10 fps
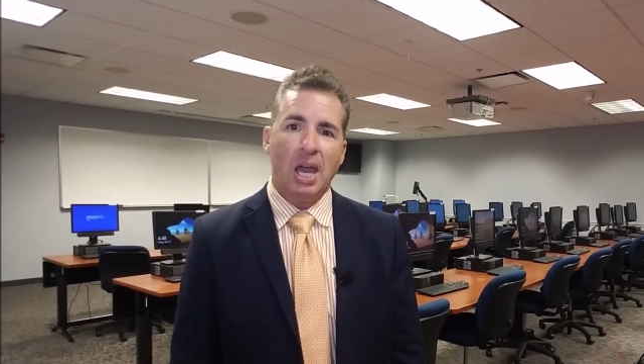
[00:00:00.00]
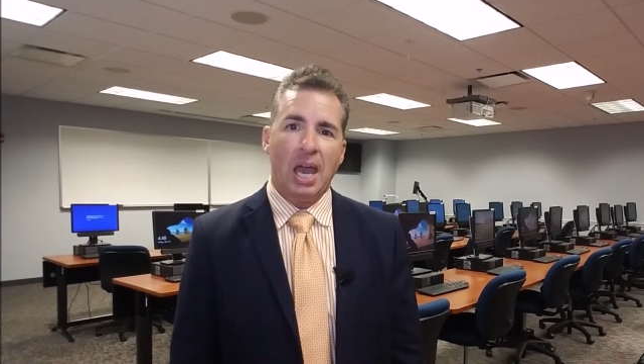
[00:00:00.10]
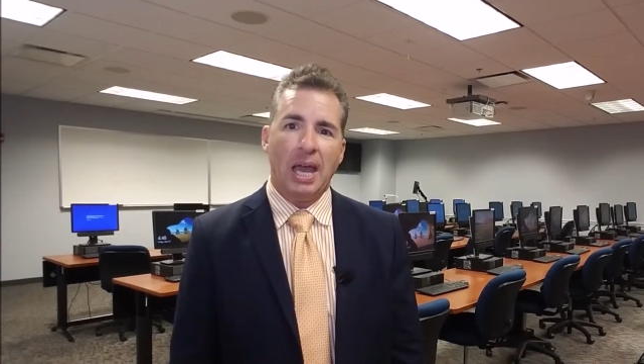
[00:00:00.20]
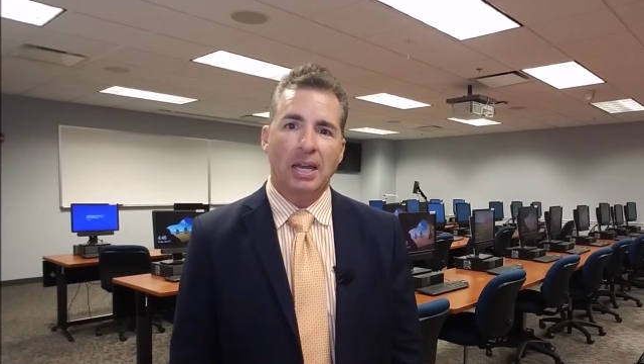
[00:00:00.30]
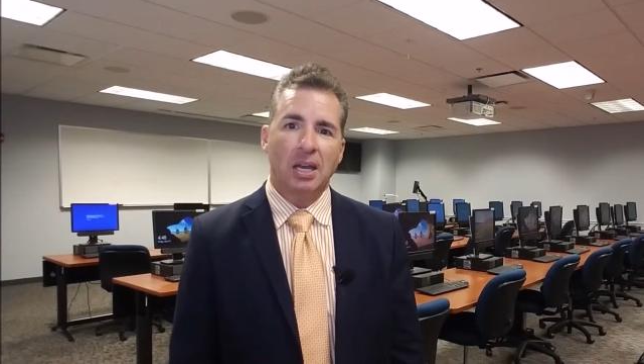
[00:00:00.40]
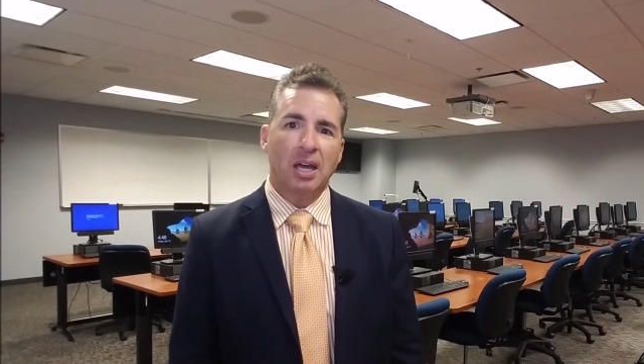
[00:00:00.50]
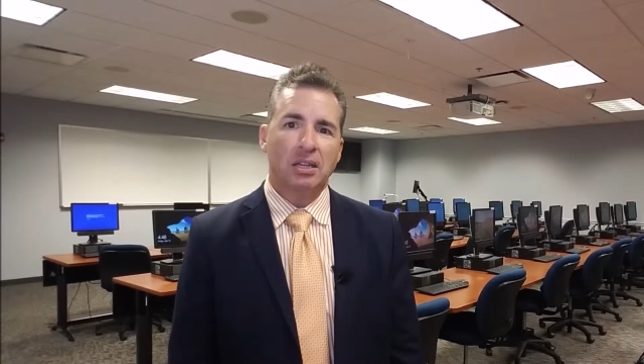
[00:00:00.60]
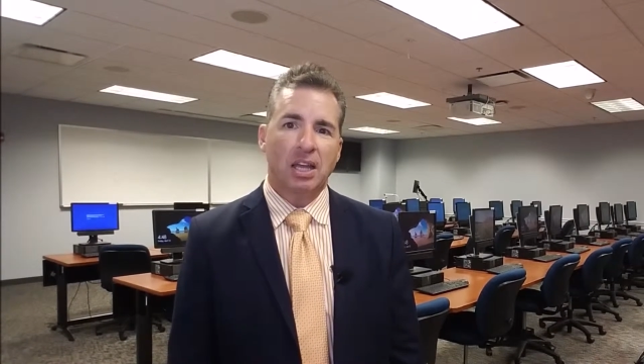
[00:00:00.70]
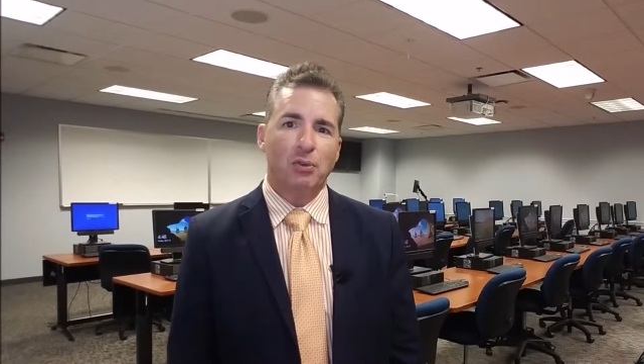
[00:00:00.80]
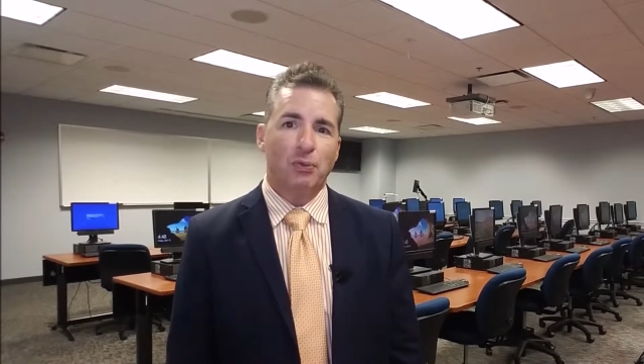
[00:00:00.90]
and not
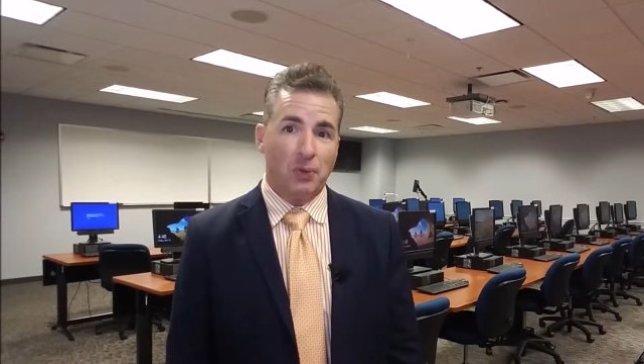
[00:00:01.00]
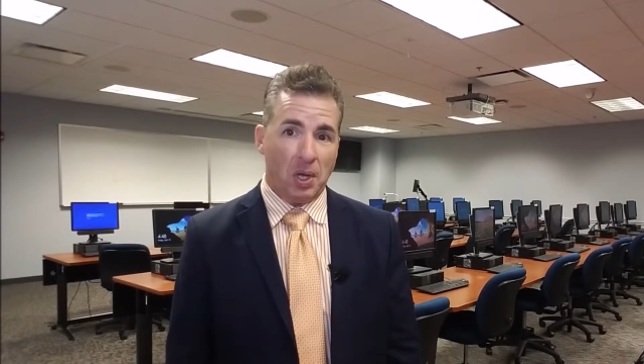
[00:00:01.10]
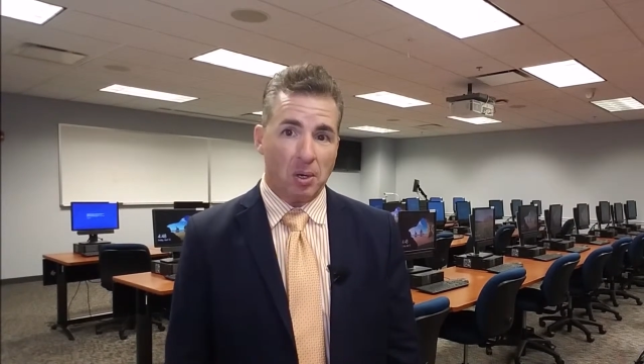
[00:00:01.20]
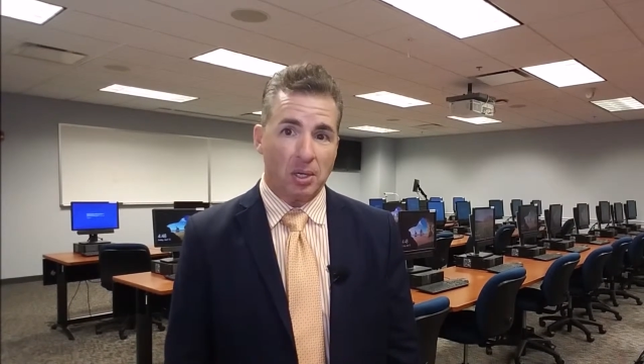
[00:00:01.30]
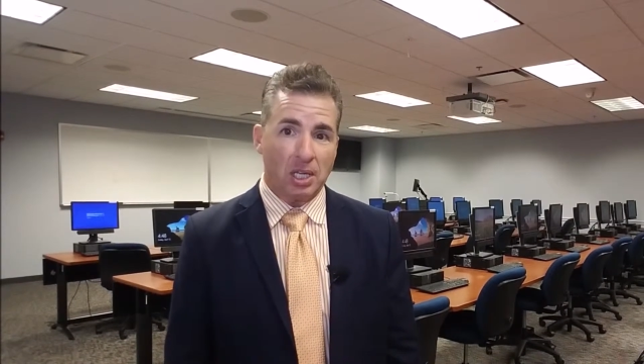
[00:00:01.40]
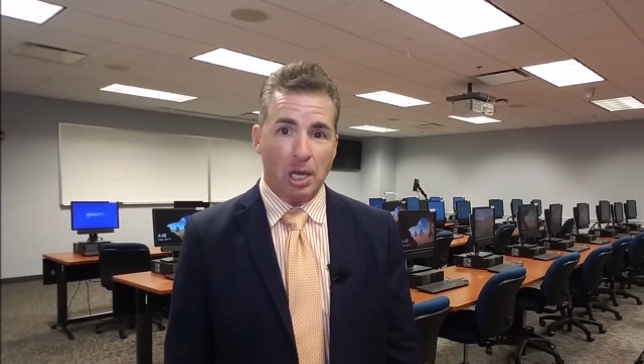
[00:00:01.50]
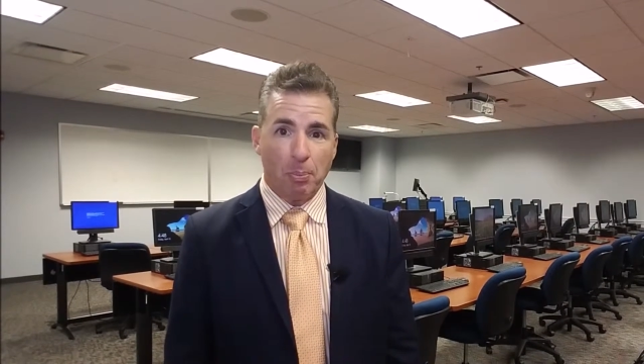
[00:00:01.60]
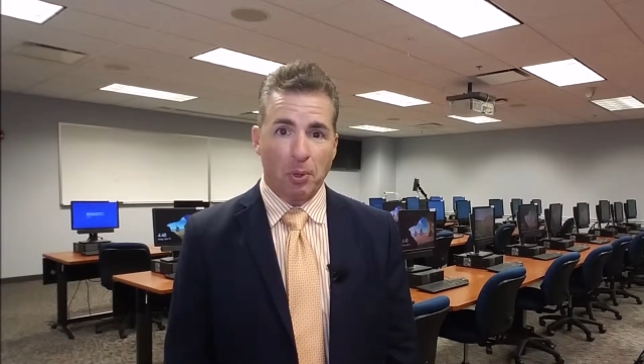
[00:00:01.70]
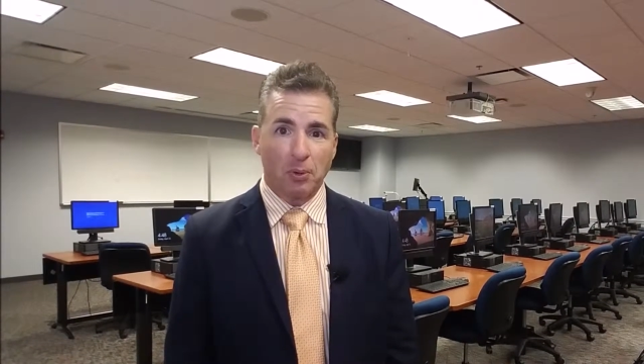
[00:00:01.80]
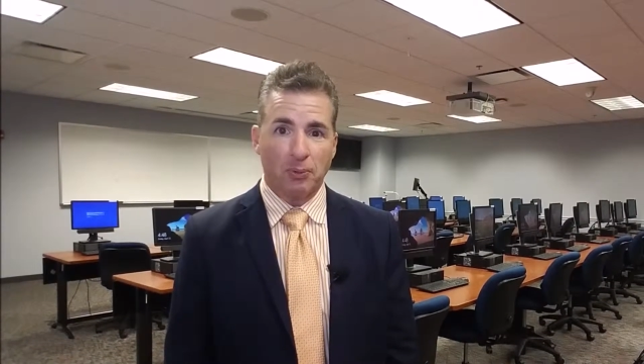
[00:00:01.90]
let fear keep
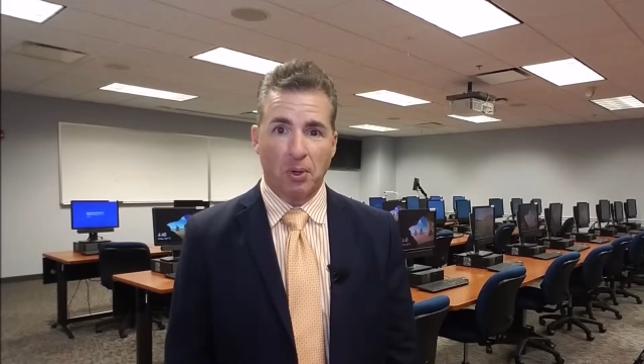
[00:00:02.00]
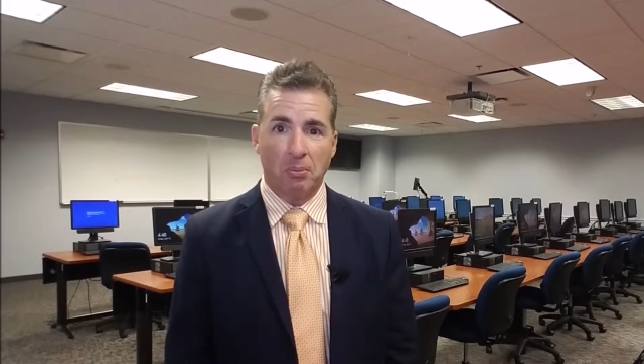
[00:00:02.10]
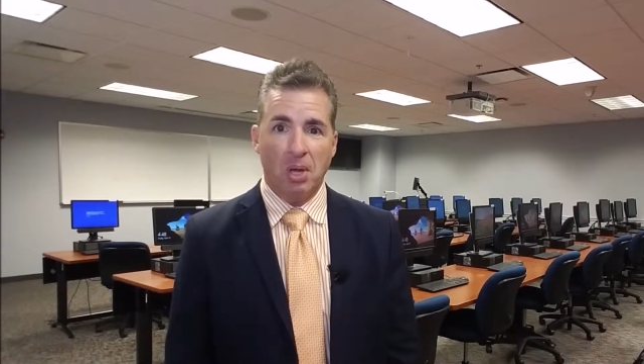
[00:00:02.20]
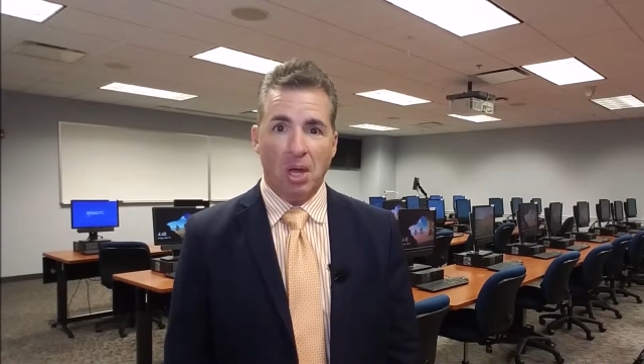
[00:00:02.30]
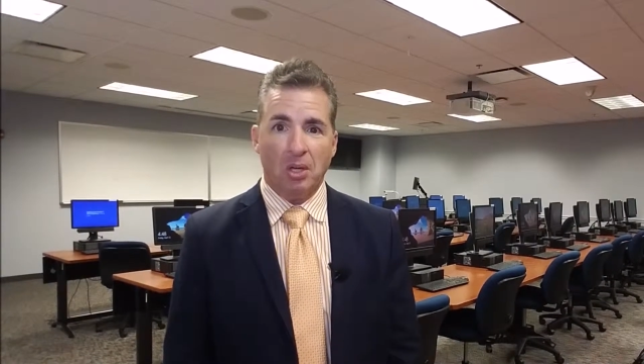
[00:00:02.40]
her from